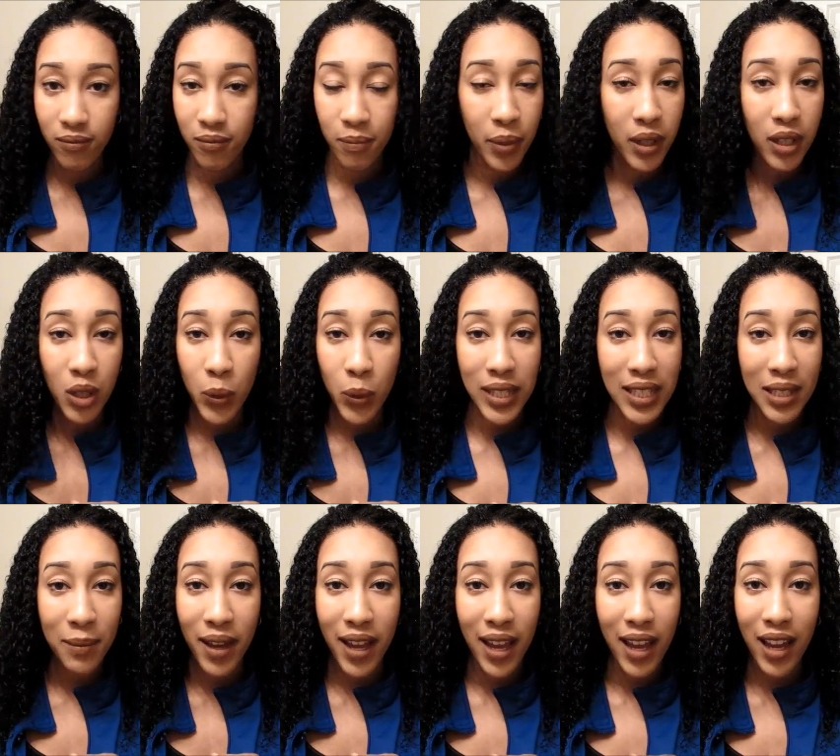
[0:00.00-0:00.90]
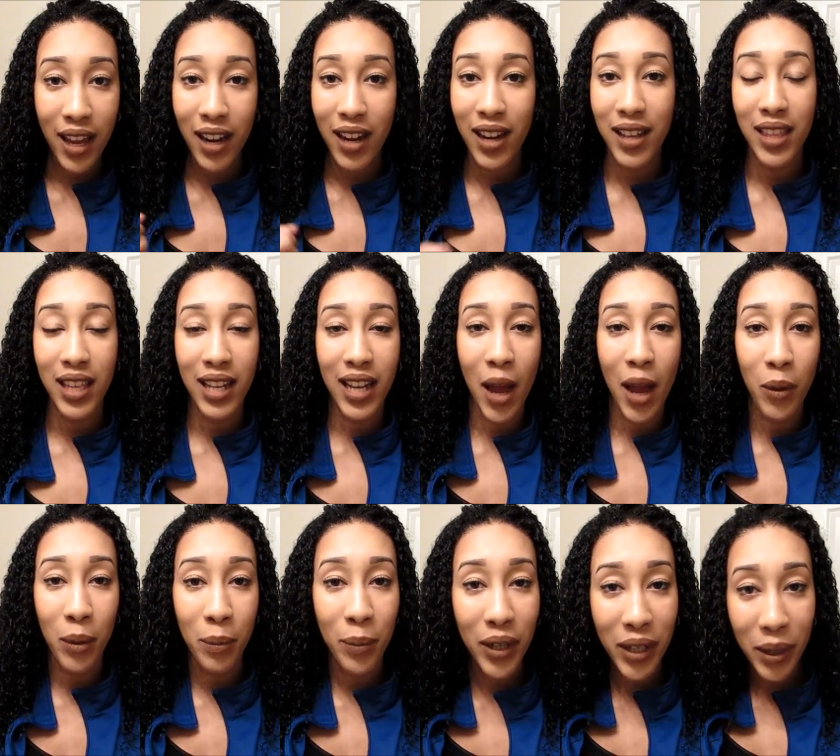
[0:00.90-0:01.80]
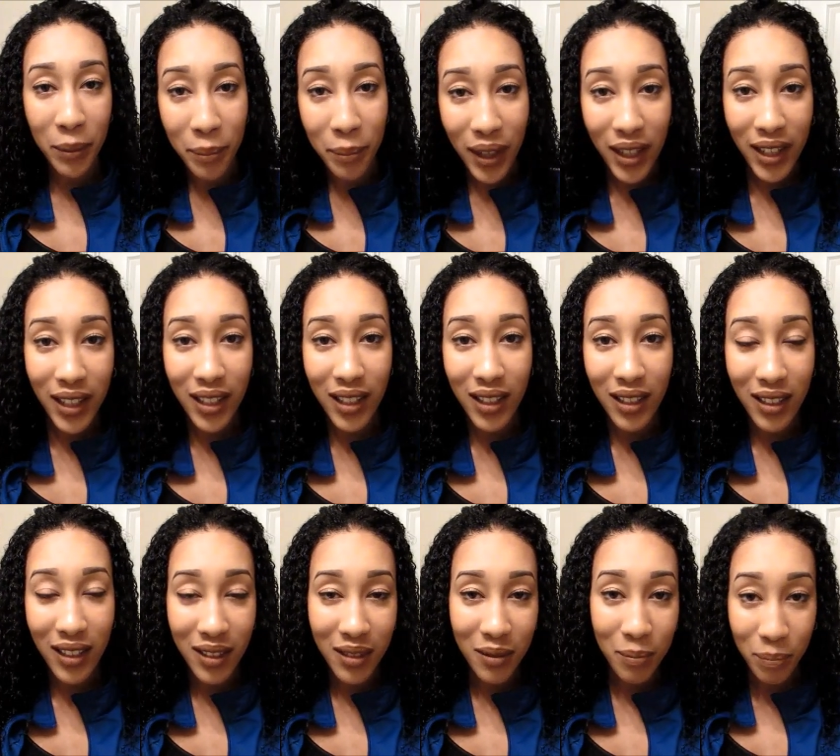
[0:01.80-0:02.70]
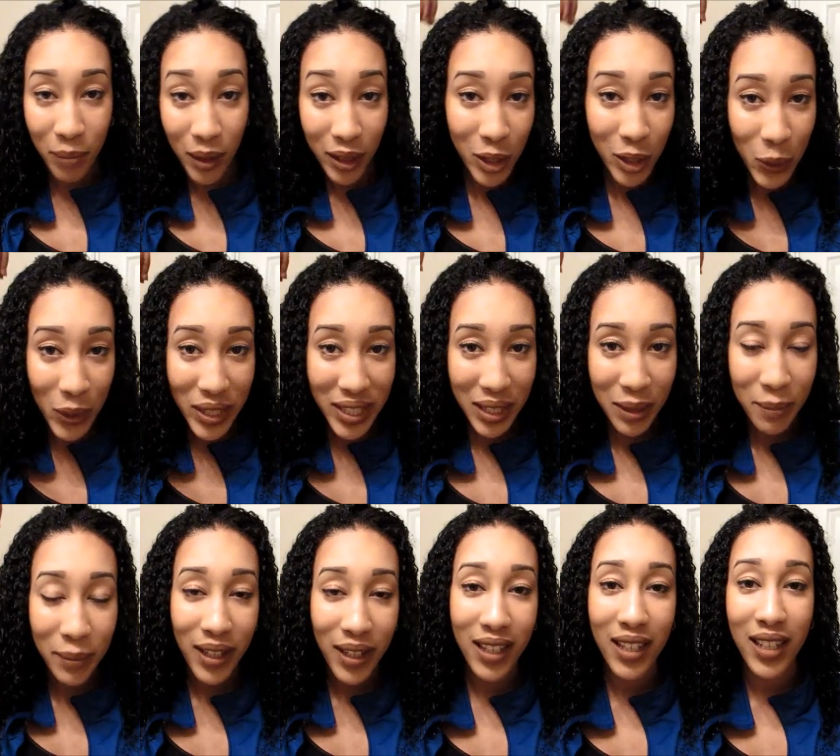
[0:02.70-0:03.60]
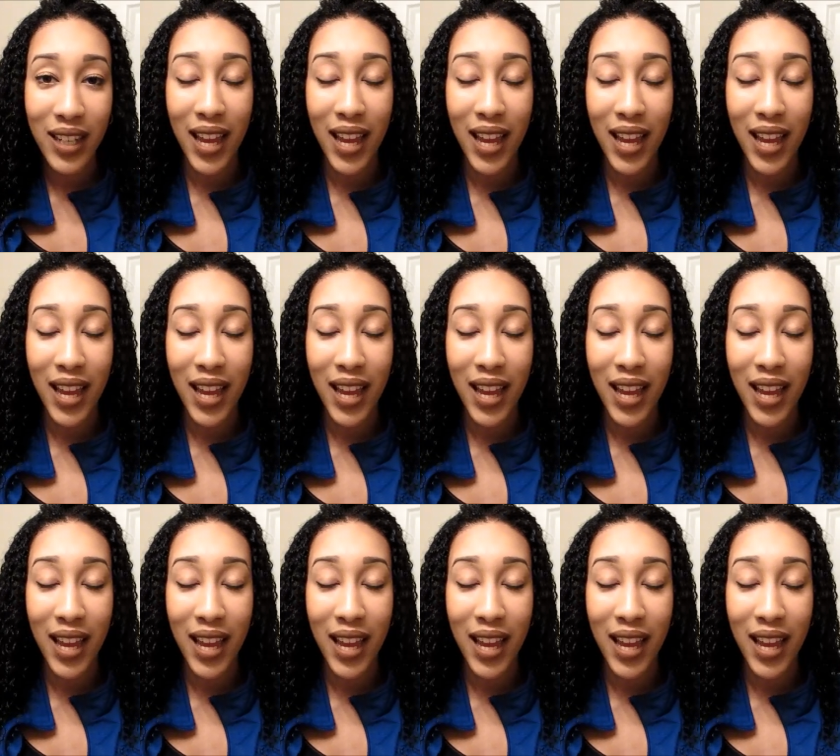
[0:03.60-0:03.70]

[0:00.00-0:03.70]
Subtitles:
put twists in my hair, and then I would put the twist in a bun,